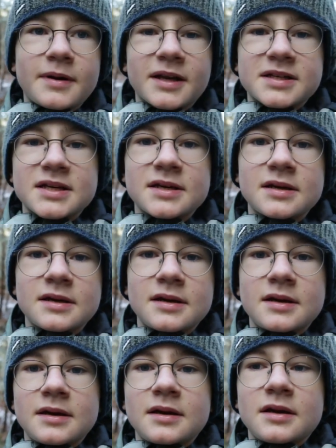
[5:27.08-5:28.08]
But
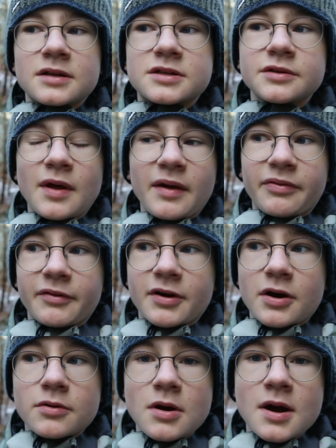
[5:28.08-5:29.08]
2 days
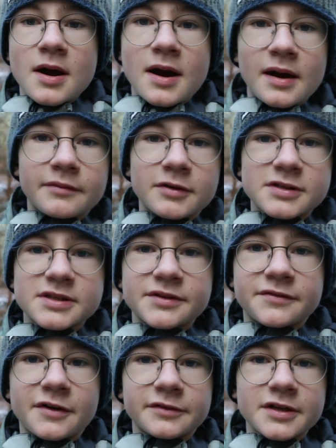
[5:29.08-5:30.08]
ago I was in
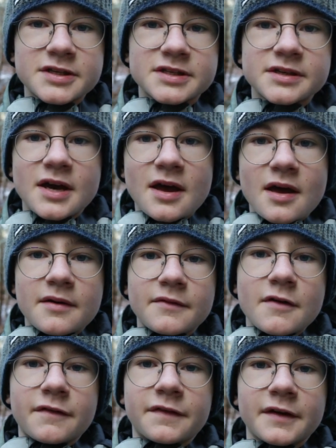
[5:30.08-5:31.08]
the forest
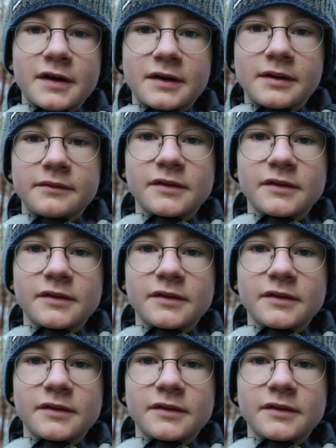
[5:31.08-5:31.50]
with the